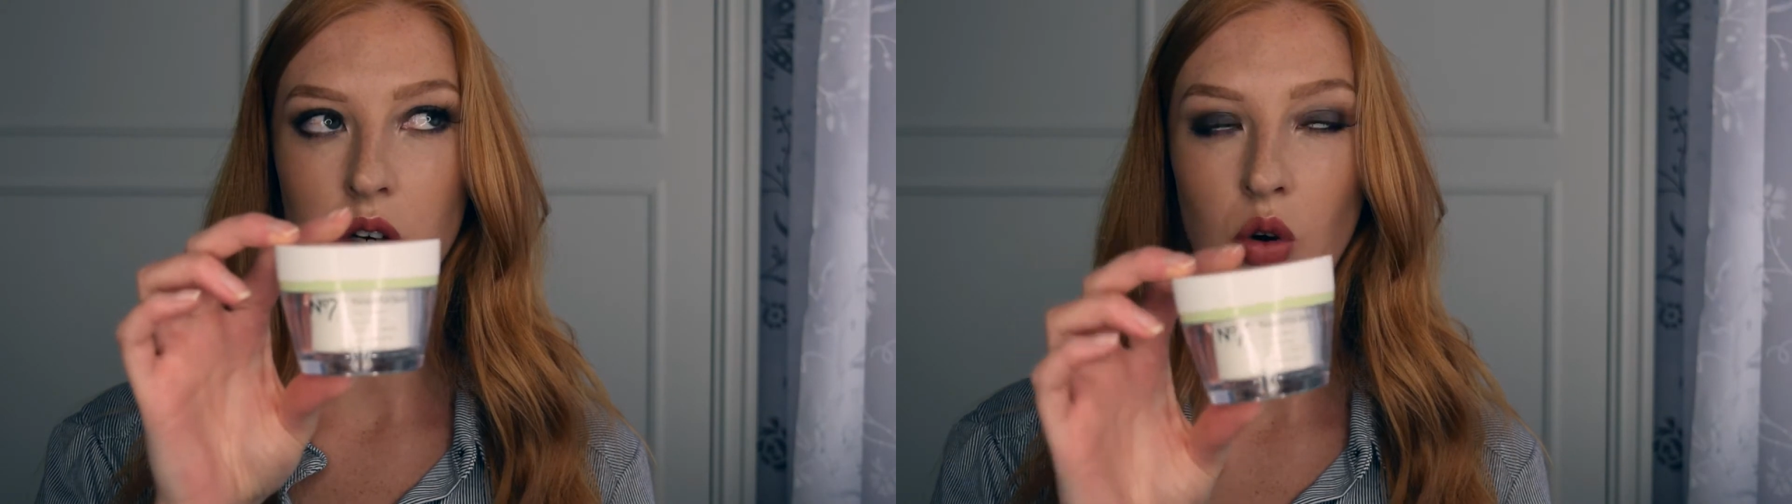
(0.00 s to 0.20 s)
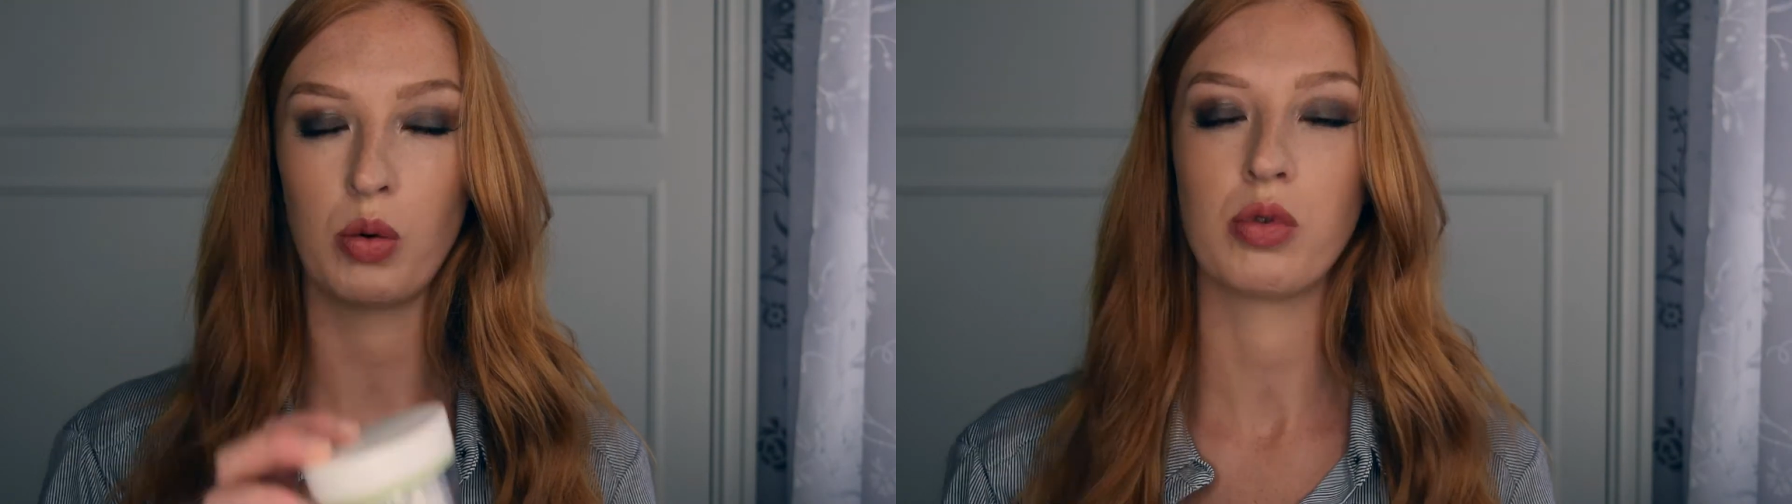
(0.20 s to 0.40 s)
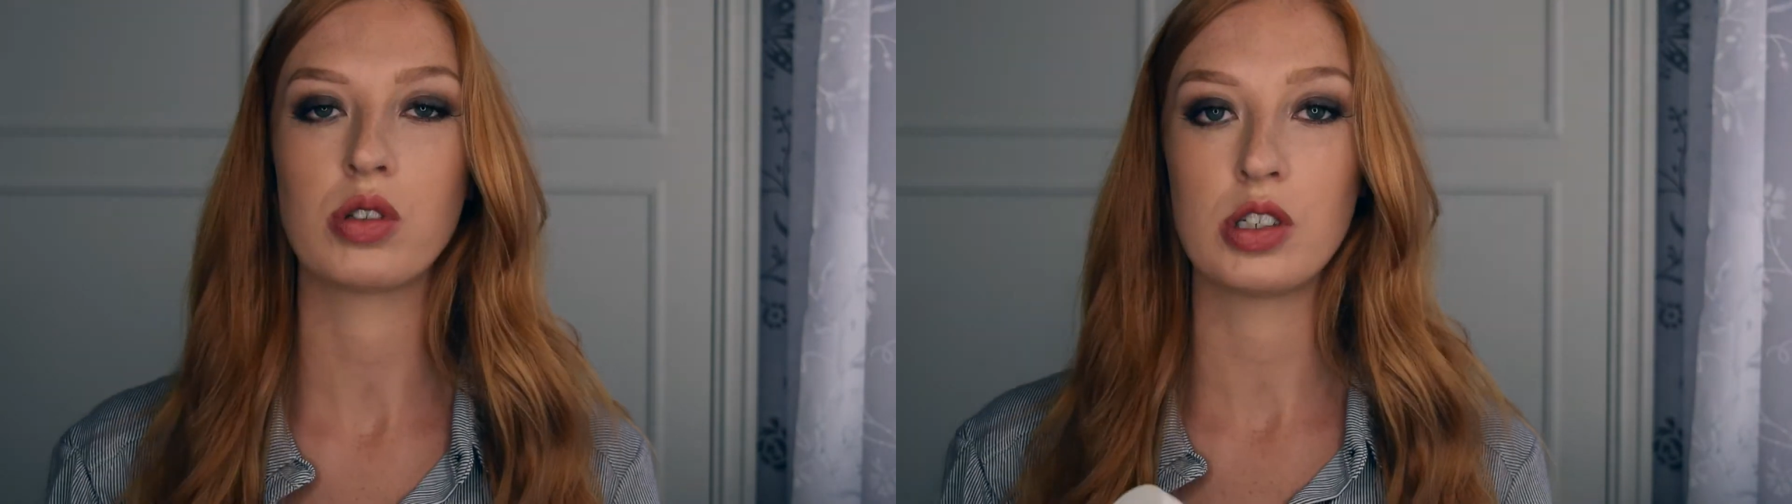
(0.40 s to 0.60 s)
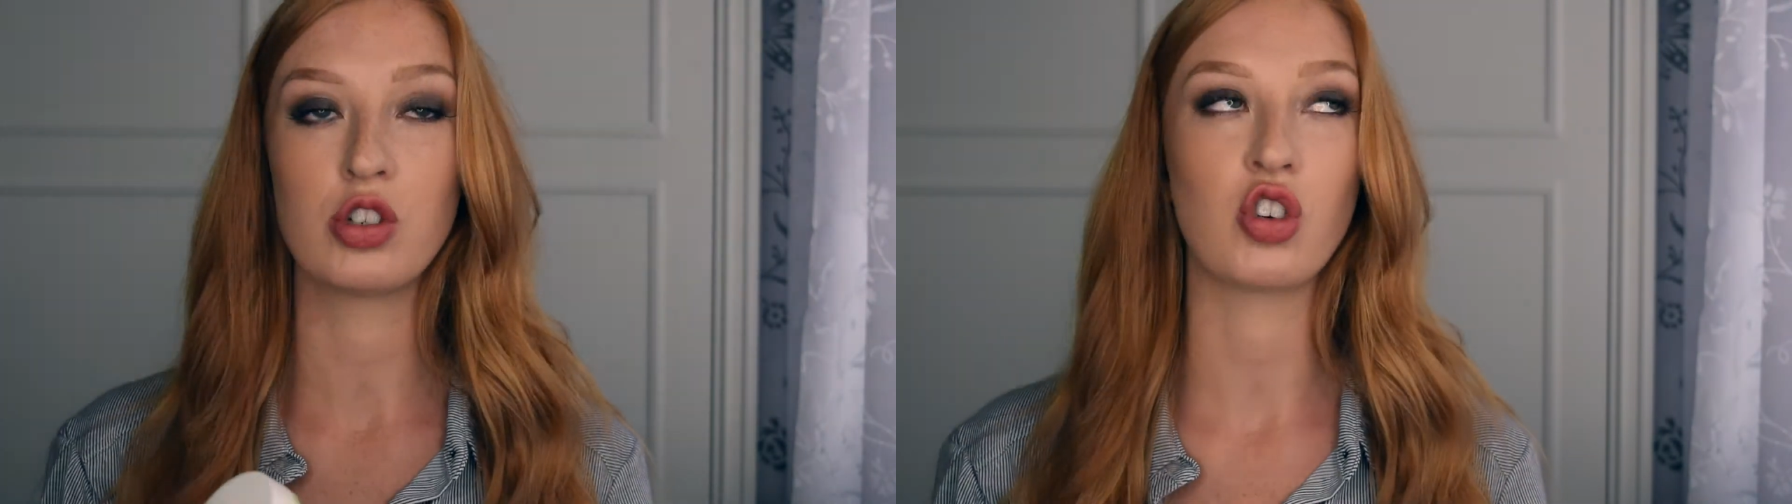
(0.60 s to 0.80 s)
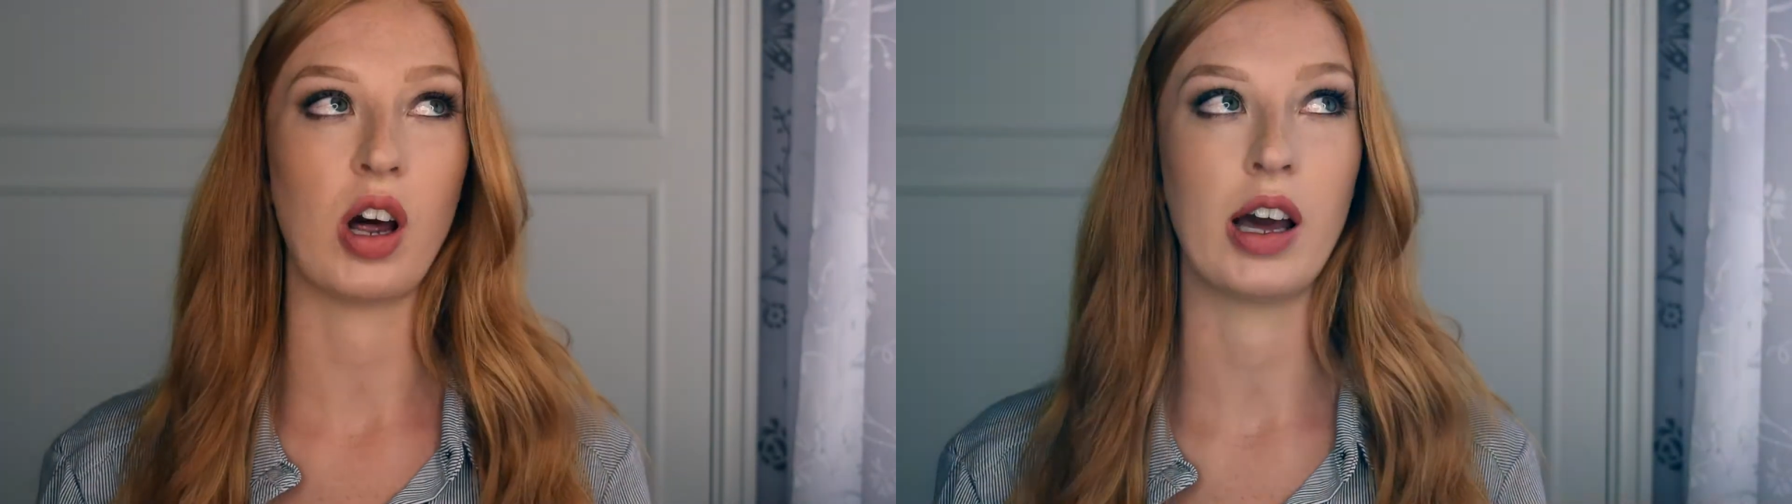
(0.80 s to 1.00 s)
normal to
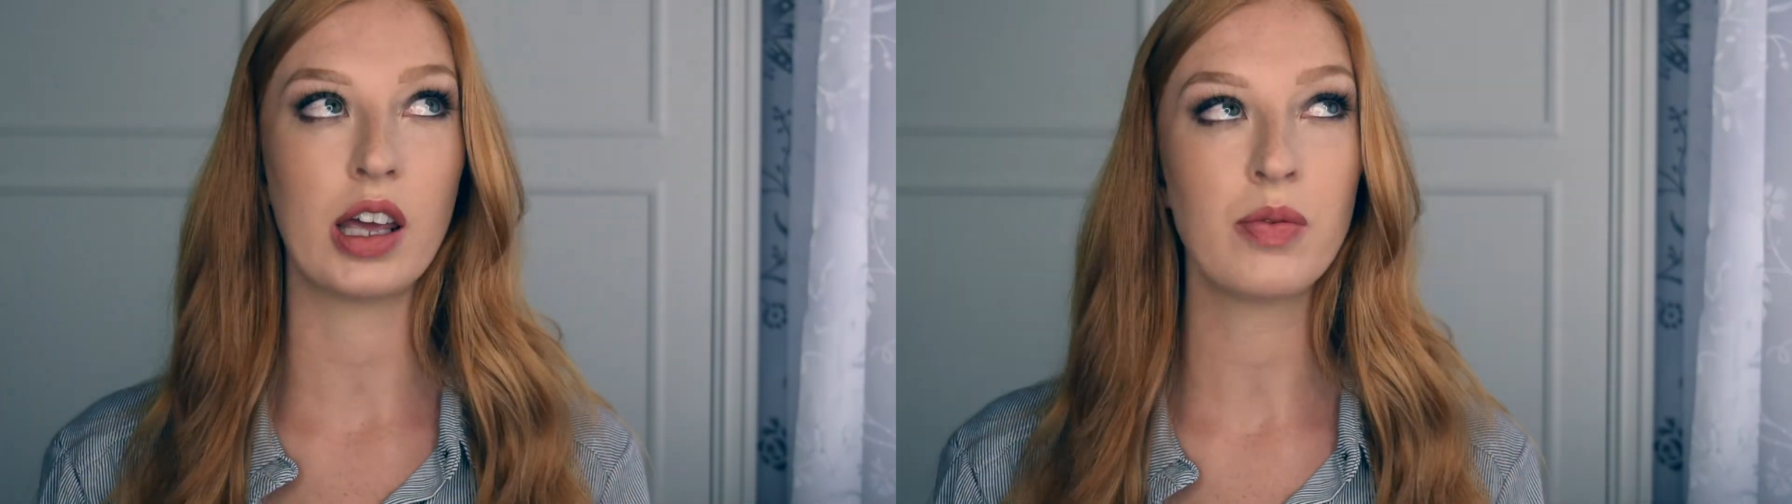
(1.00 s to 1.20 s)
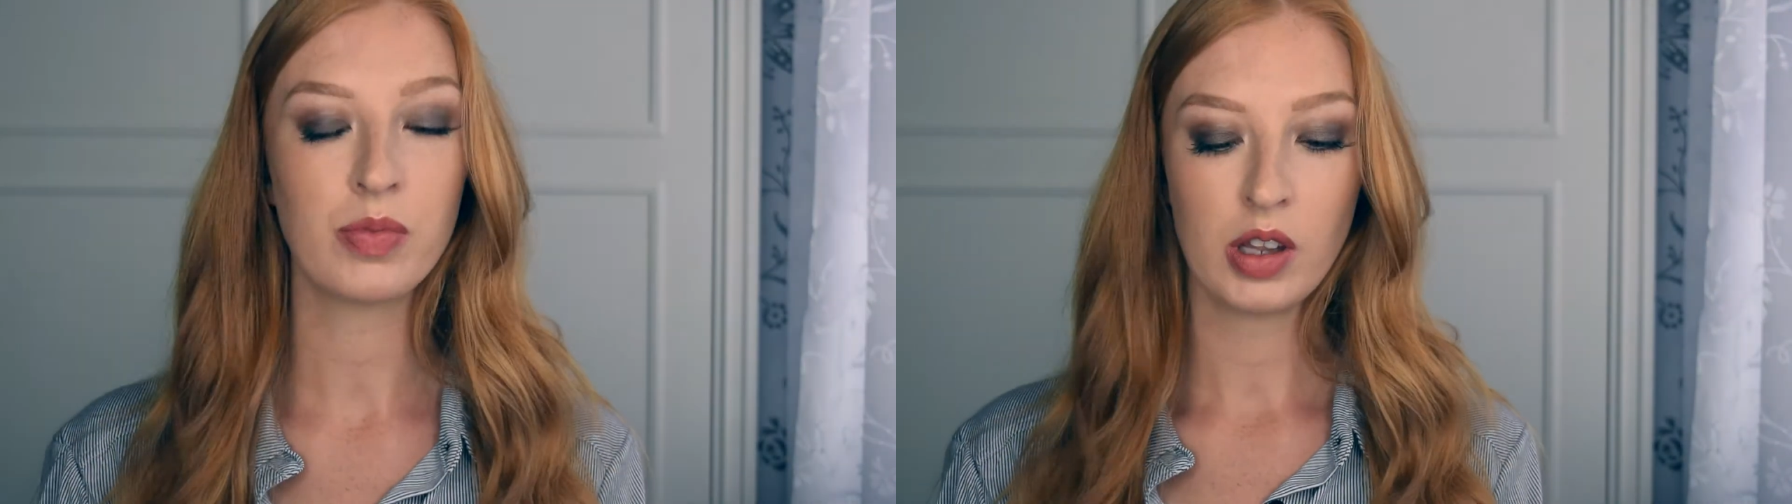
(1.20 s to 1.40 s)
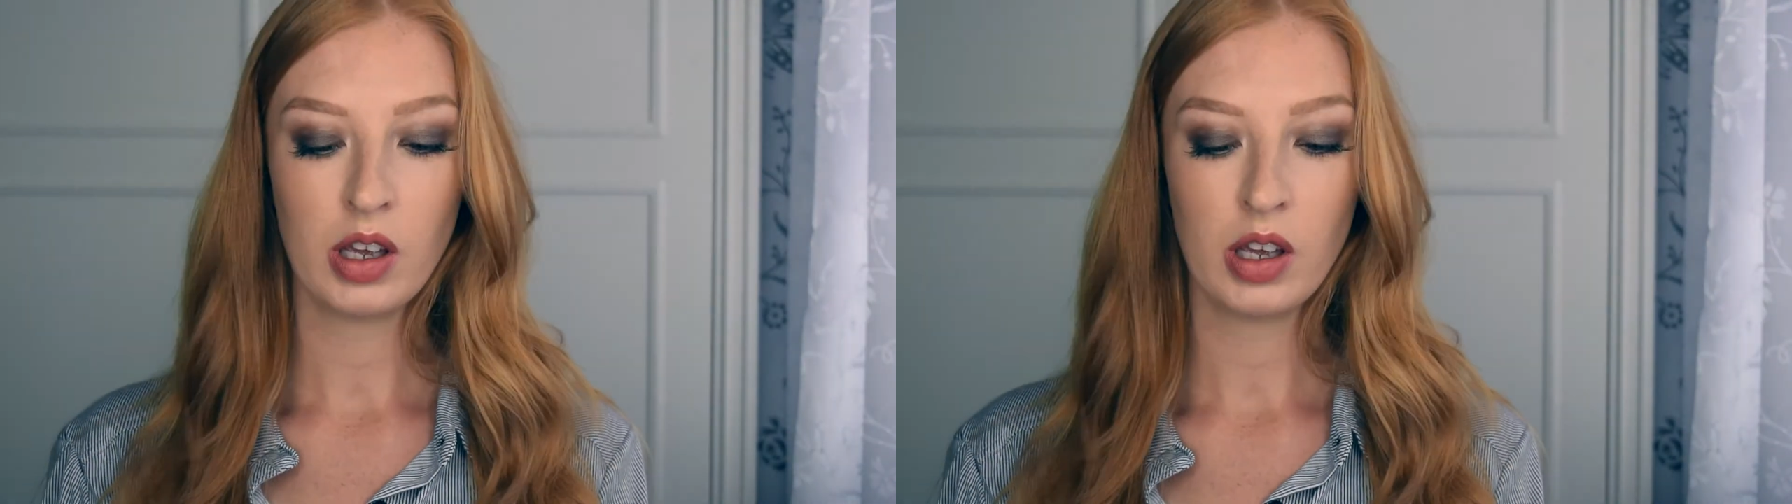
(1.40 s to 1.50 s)
dry.